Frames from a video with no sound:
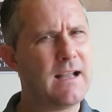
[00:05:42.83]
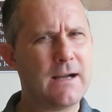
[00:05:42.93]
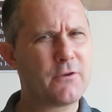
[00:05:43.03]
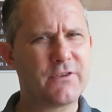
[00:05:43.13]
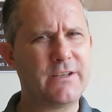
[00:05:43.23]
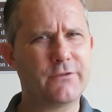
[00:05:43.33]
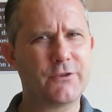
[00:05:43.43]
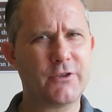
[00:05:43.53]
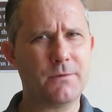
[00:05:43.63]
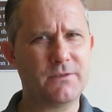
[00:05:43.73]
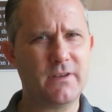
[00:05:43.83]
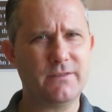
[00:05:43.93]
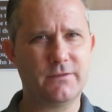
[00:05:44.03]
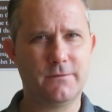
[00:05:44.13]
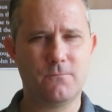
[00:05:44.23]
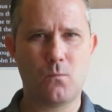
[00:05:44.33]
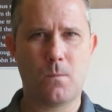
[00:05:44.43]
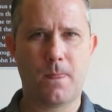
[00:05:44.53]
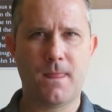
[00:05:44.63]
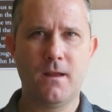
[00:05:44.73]
How does Easter show us this?
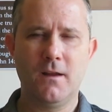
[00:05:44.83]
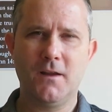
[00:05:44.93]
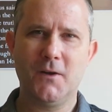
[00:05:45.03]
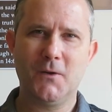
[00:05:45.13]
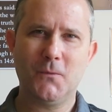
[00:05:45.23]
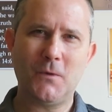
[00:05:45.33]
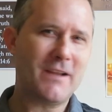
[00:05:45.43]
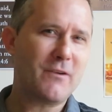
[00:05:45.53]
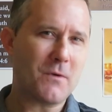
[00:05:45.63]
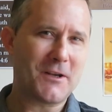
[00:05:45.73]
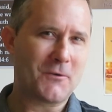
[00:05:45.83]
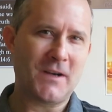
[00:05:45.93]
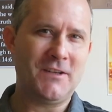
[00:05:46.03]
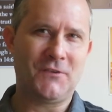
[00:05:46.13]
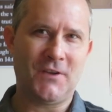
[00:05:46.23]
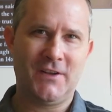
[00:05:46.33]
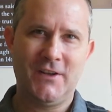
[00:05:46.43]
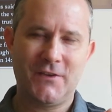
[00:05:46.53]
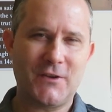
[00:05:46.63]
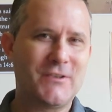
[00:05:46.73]
Well, everyone agrees
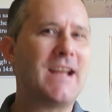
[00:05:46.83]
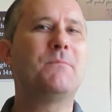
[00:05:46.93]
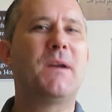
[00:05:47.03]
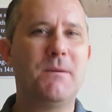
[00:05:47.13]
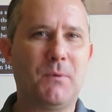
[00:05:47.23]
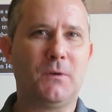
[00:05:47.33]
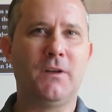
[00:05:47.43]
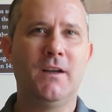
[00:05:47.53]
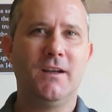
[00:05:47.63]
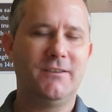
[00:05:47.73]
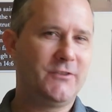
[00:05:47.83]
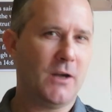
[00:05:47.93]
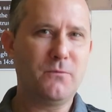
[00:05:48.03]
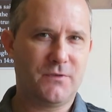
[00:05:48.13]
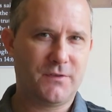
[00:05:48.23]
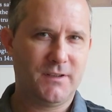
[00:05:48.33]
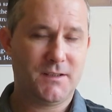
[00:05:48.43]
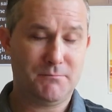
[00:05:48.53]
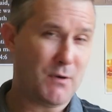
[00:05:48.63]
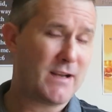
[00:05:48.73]
that dead people don't,
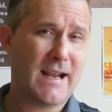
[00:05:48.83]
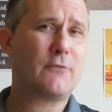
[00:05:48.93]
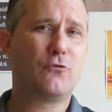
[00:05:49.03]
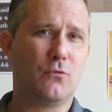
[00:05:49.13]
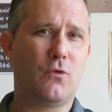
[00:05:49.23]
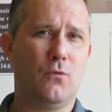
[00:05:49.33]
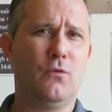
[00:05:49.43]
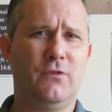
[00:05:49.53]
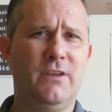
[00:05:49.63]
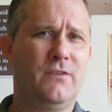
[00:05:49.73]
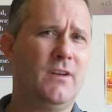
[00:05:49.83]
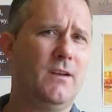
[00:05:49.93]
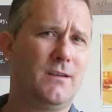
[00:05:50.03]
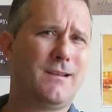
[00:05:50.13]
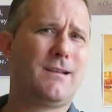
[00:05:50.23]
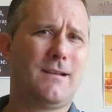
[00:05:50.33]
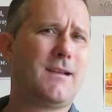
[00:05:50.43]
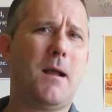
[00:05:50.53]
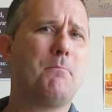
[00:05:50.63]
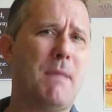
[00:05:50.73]
by natural causes,
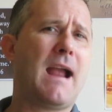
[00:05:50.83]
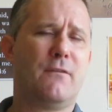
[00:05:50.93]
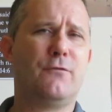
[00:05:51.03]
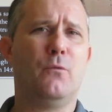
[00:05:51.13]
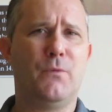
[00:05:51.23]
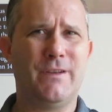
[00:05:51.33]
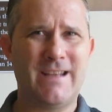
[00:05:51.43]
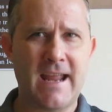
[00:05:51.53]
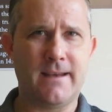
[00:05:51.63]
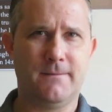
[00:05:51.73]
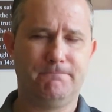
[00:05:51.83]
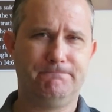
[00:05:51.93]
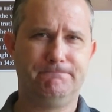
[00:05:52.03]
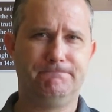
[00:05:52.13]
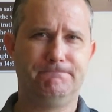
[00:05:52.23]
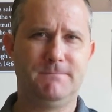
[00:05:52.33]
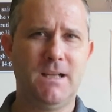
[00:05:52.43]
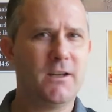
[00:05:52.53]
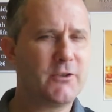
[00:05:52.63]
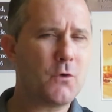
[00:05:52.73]
come back from the dead.
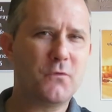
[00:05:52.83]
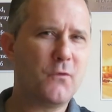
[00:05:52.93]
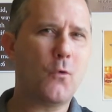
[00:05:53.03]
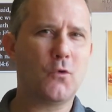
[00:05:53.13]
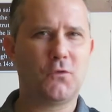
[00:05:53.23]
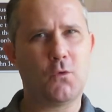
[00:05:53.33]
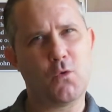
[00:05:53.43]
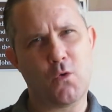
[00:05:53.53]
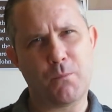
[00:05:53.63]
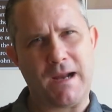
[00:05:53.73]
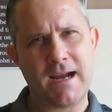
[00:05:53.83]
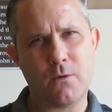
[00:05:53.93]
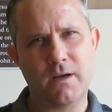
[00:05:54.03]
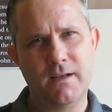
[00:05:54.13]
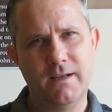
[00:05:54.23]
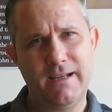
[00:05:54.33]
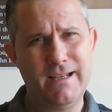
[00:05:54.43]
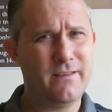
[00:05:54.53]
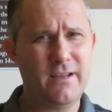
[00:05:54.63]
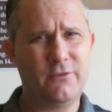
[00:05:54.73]
No force or power
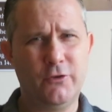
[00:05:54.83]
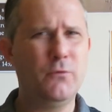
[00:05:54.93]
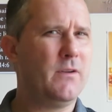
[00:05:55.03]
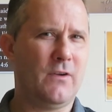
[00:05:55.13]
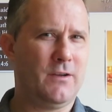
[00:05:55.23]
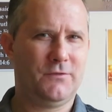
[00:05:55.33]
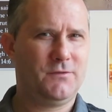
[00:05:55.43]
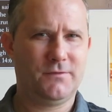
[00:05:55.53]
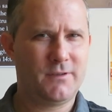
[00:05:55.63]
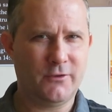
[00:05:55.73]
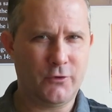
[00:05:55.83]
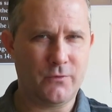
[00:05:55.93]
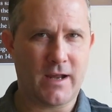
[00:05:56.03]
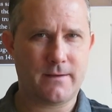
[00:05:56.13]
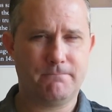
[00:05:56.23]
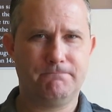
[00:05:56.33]
in this universe can do that.